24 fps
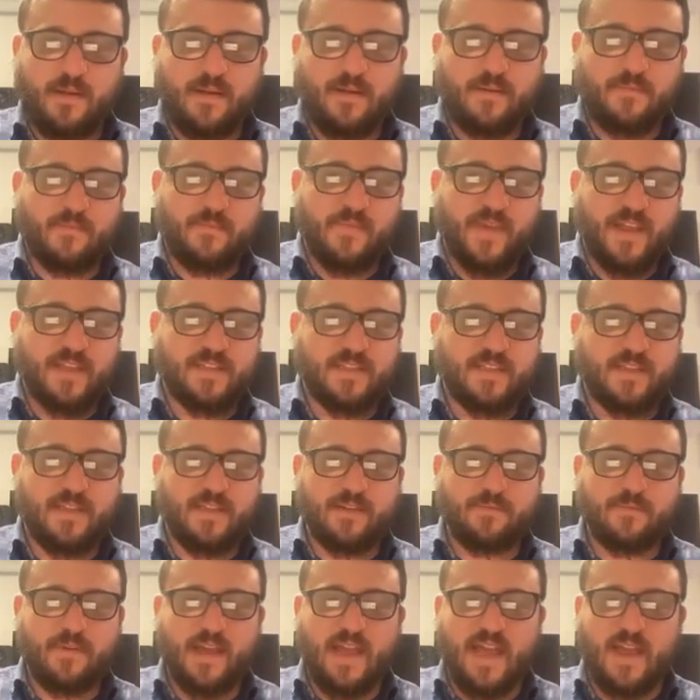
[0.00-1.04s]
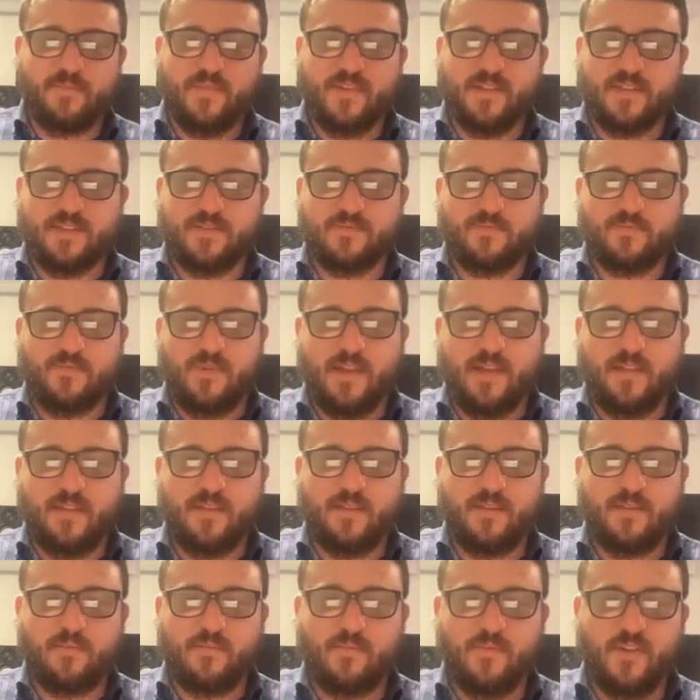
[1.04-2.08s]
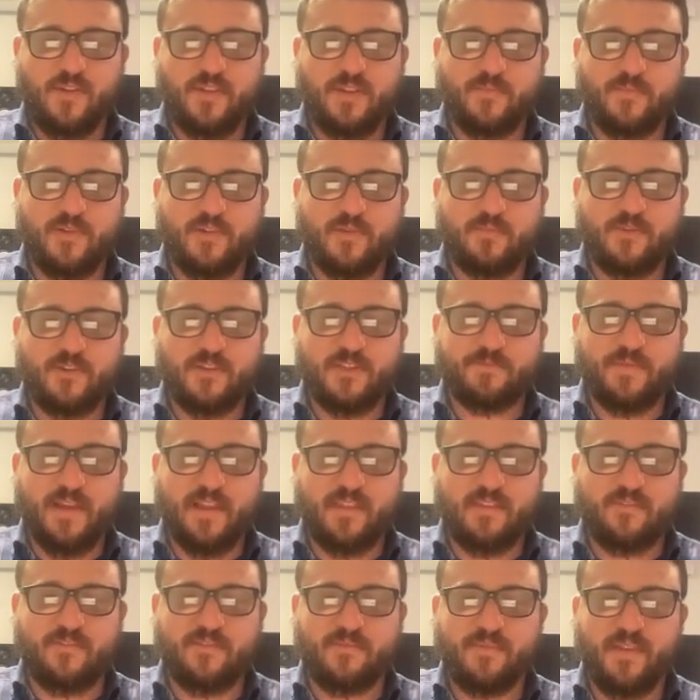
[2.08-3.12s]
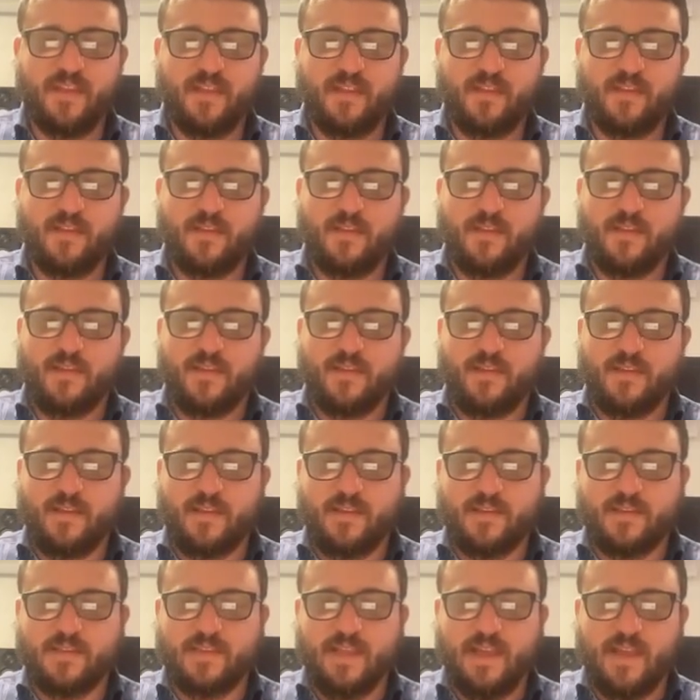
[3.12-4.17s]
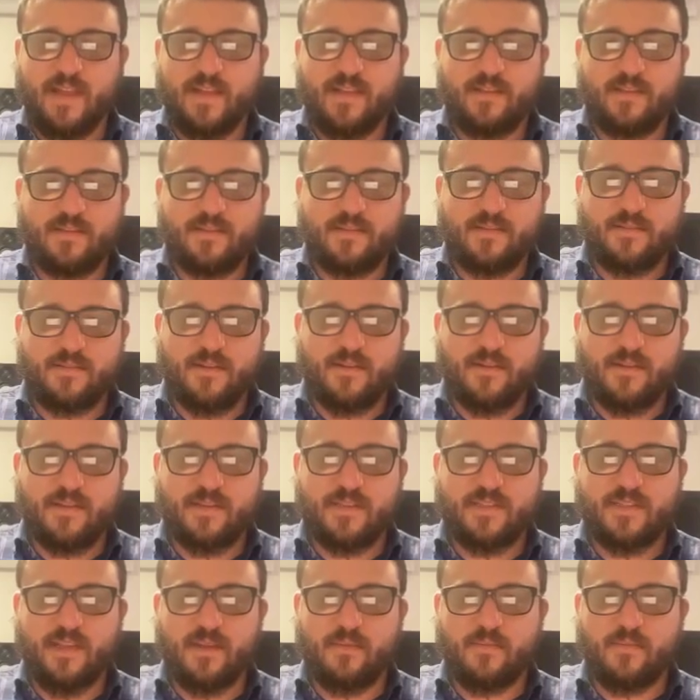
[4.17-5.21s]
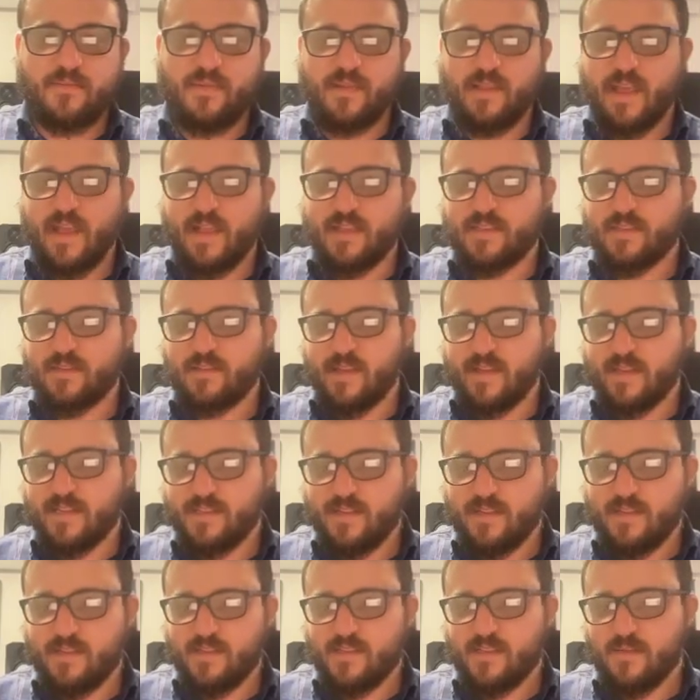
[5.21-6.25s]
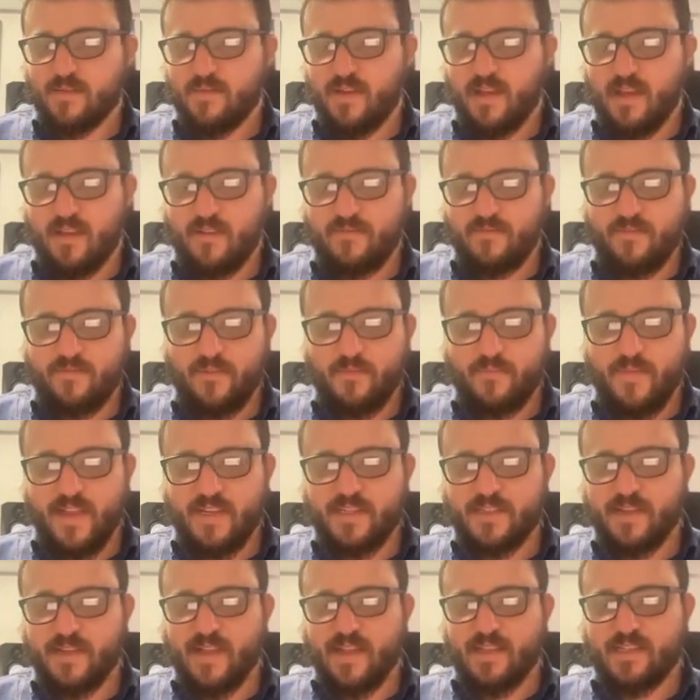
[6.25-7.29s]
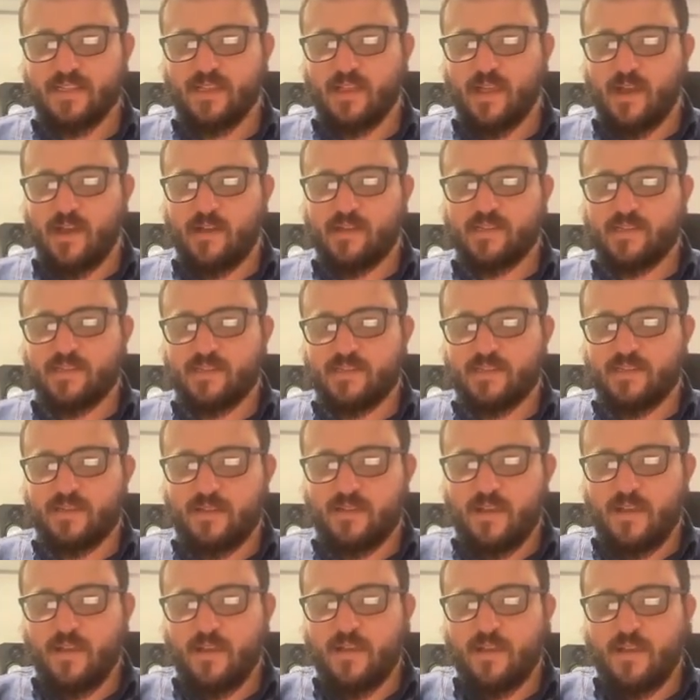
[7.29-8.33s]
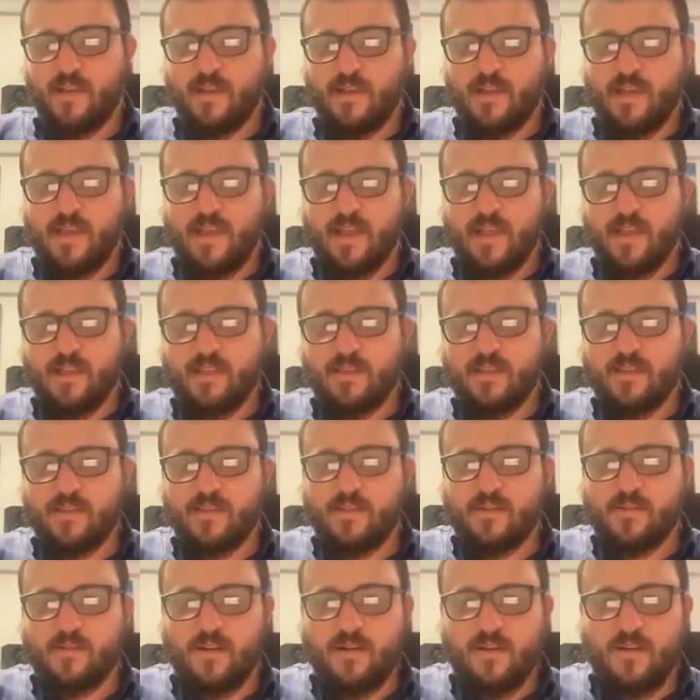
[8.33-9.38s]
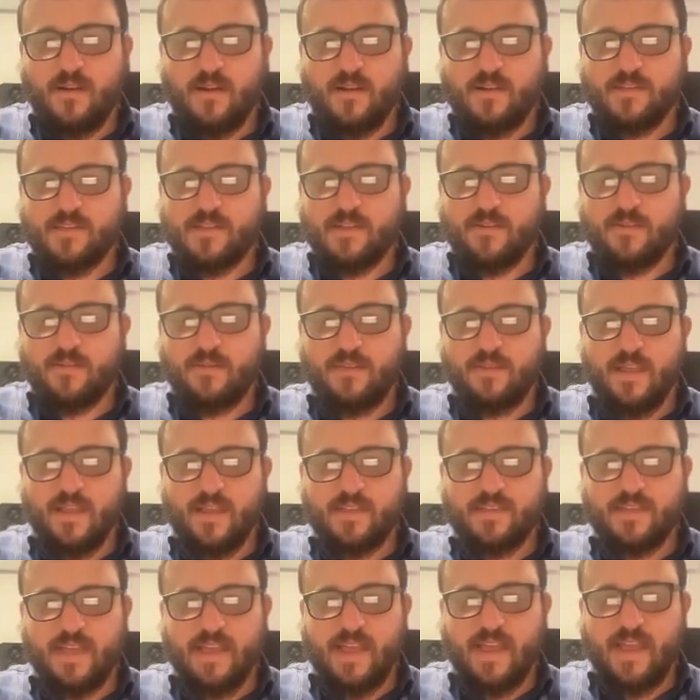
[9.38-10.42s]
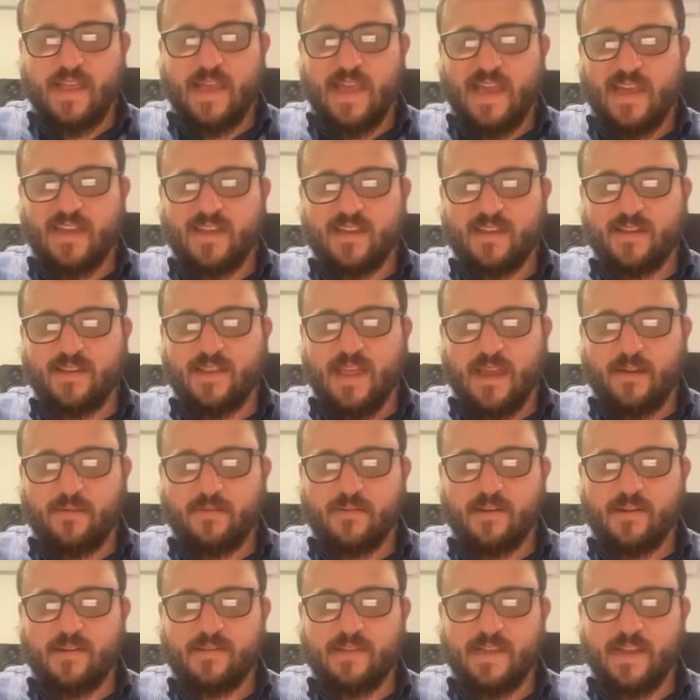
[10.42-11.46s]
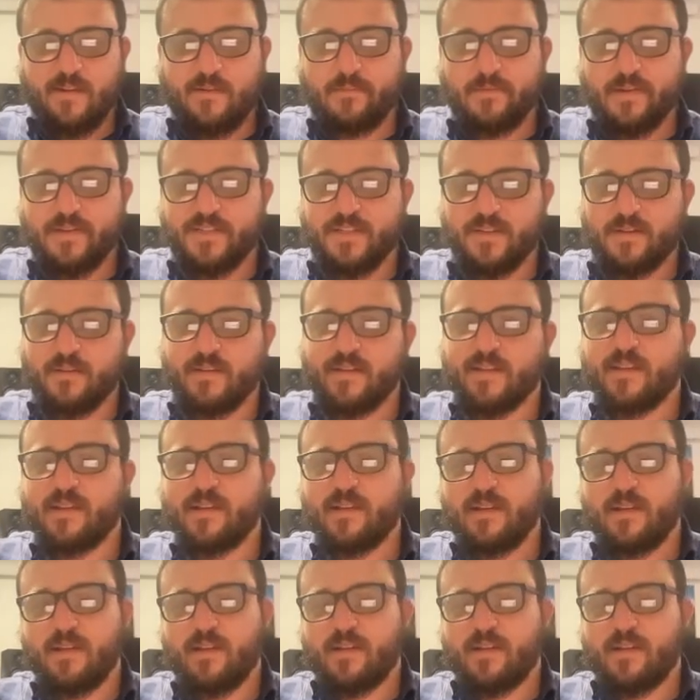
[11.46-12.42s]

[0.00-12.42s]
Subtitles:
Basically, what happens when multiple perspectives meet is that there is some cancellation, some kind of information gets lost, and there are also things that get added that weren't there originally.